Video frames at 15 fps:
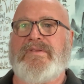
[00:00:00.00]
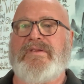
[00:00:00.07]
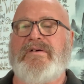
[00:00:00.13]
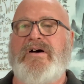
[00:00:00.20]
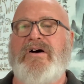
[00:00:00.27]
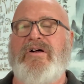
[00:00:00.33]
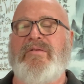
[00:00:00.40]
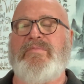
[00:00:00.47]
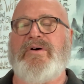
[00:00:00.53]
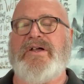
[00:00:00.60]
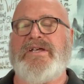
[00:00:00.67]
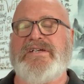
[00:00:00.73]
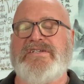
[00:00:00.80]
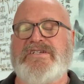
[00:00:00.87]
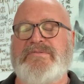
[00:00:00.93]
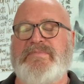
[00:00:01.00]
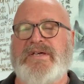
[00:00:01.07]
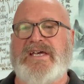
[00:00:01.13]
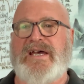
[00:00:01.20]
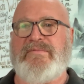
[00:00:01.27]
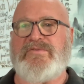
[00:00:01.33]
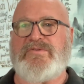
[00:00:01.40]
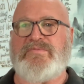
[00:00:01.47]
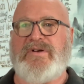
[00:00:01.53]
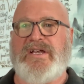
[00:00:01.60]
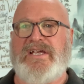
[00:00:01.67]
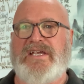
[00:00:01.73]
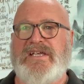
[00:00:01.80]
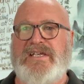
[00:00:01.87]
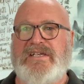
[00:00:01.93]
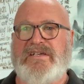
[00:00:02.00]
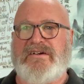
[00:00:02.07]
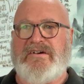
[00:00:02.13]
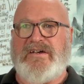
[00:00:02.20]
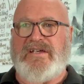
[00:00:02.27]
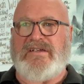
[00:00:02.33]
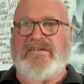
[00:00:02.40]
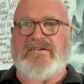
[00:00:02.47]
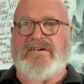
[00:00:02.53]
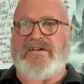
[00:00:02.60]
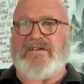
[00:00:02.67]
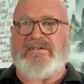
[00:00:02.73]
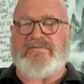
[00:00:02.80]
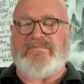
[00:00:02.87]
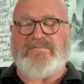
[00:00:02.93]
The whole body just became springy. I